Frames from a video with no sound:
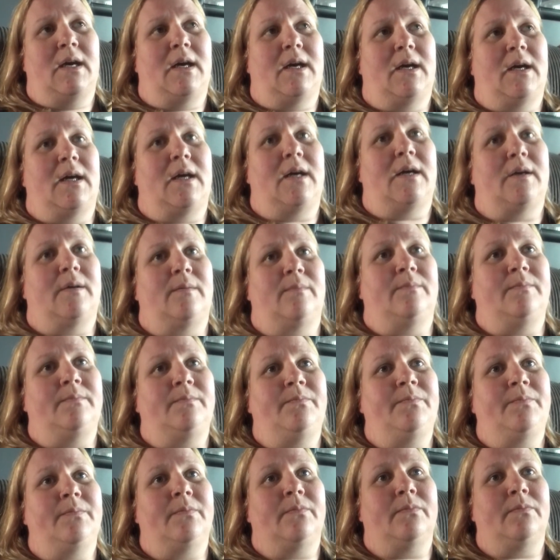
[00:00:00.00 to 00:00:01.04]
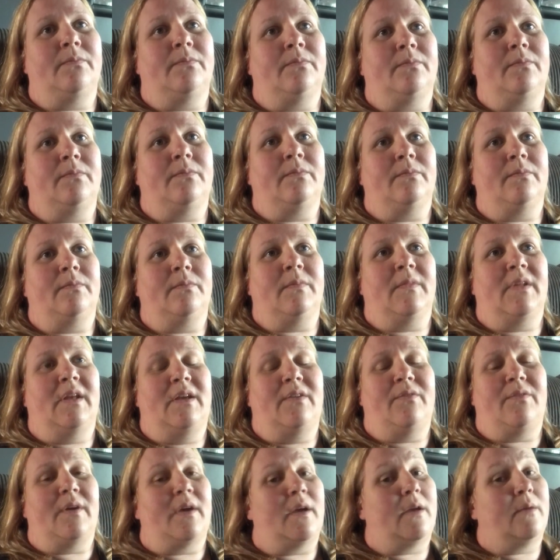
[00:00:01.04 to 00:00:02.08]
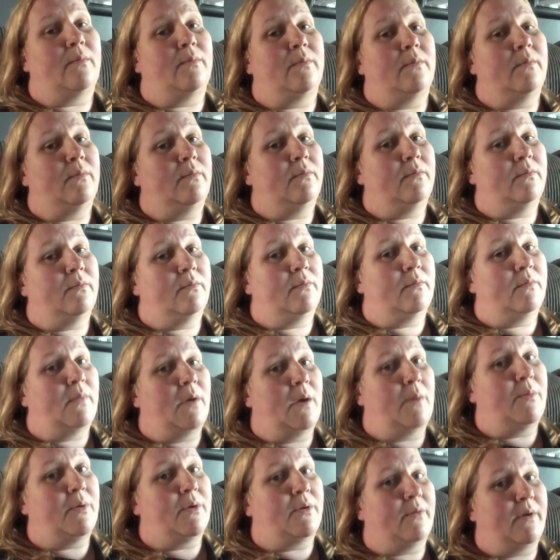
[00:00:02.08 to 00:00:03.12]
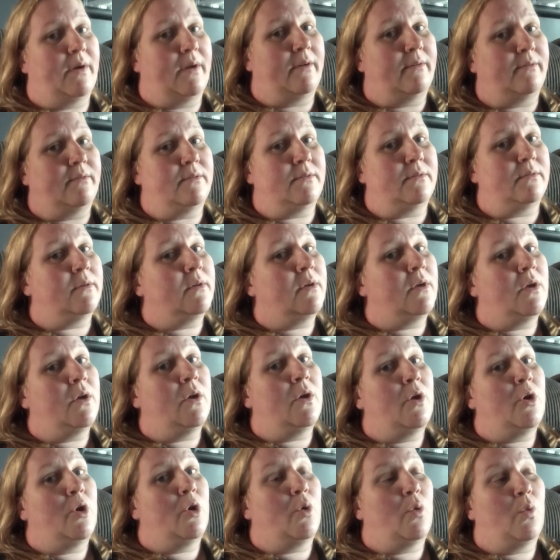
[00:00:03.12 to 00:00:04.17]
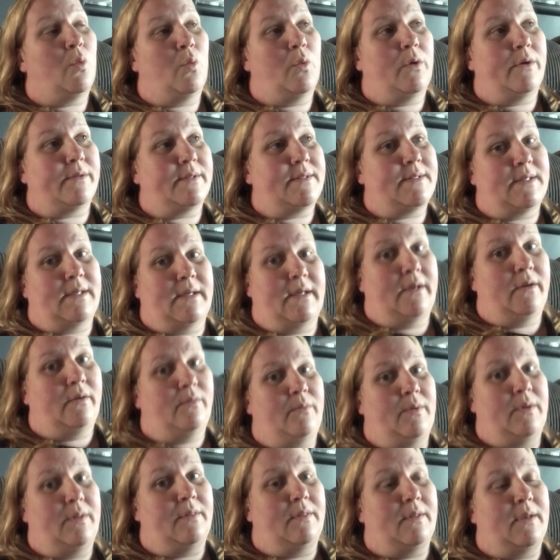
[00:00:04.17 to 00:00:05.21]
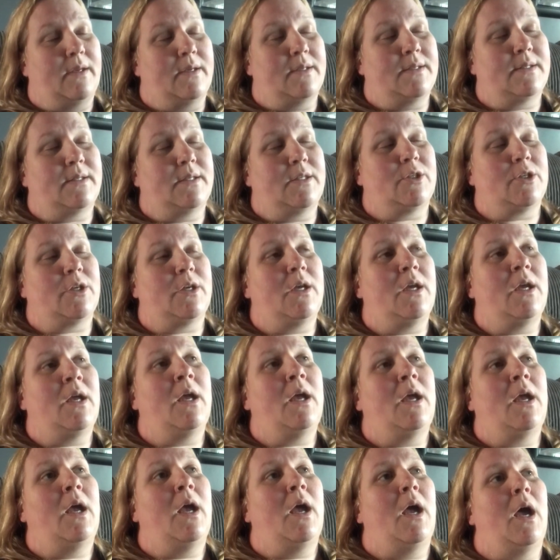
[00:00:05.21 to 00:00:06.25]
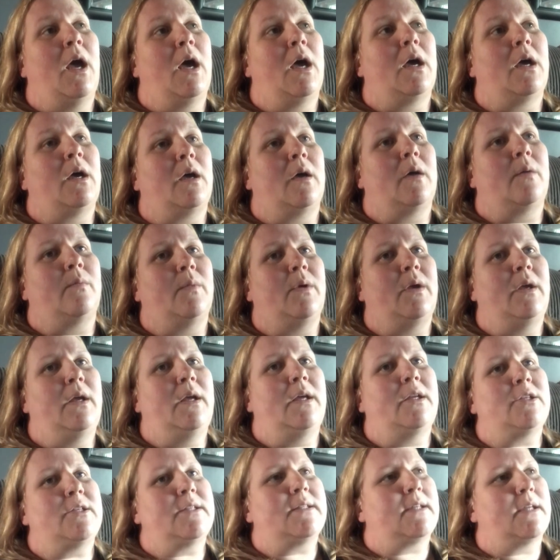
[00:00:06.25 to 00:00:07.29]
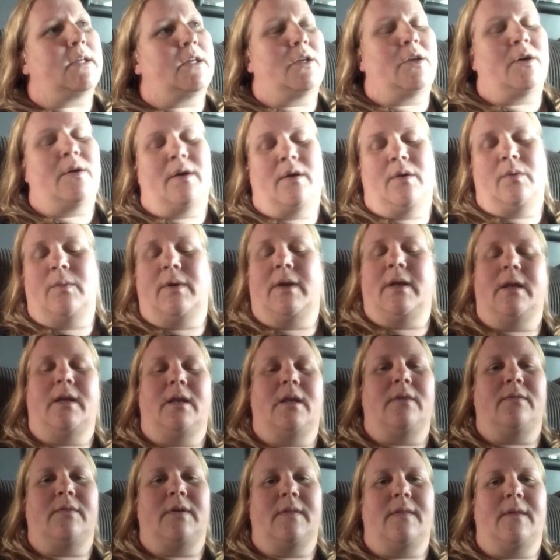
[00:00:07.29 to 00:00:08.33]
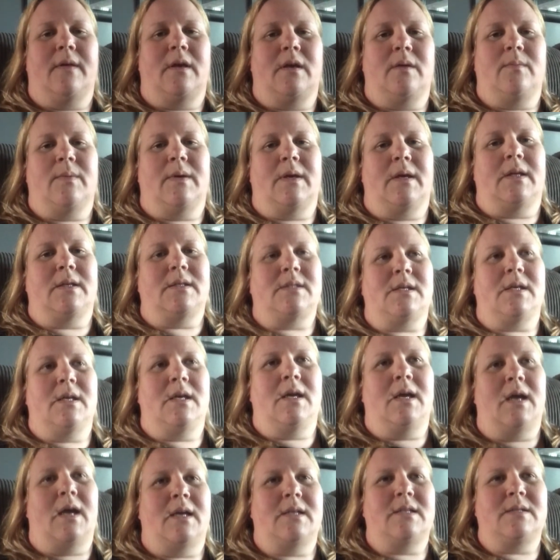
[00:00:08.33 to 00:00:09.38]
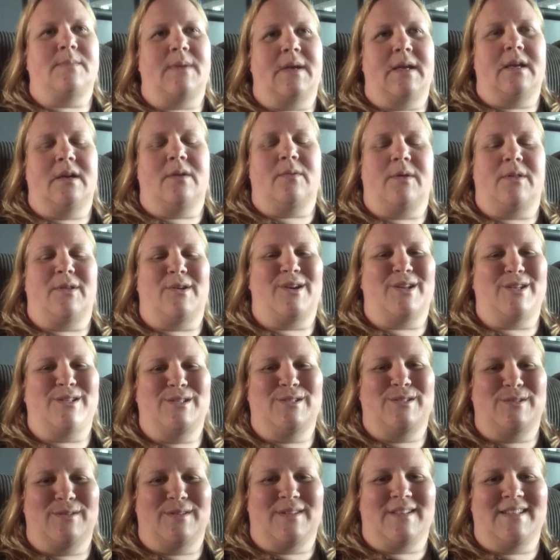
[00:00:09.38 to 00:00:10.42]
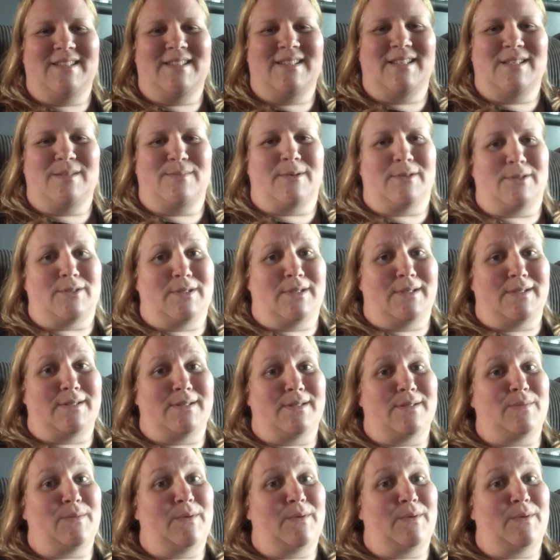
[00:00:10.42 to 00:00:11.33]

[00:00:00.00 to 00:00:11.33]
If I'm up and around, we'll see with the anesthesia. And just let you know how it went and everything. But I debated whether or not to do this, especially because it's